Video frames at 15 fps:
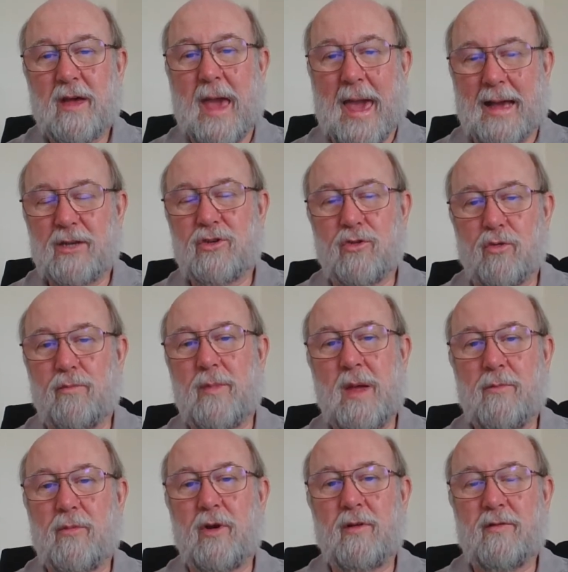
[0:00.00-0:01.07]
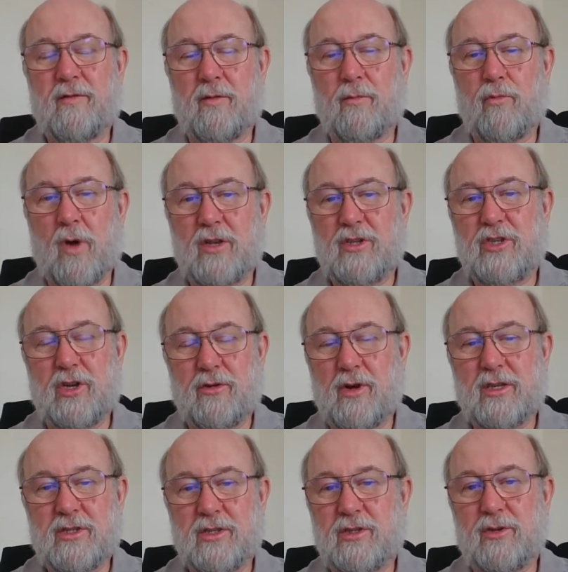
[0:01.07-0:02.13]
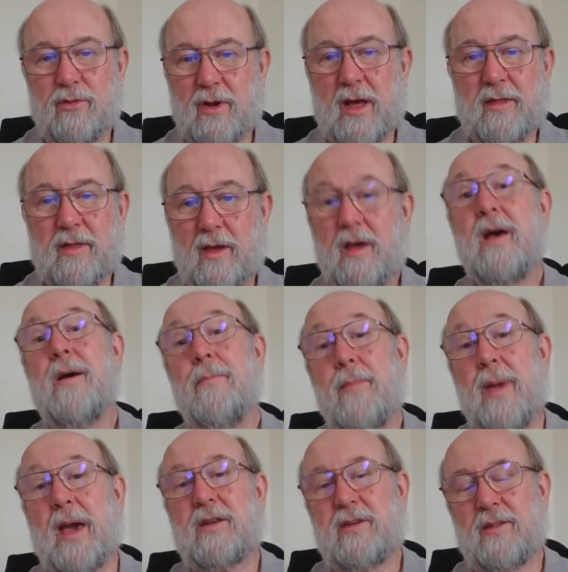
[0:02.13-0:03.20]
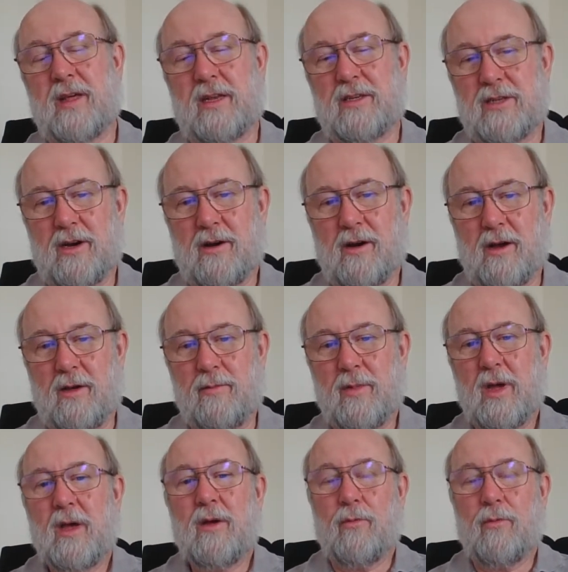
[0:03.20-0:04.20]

actual memory from one generation to another back to that time.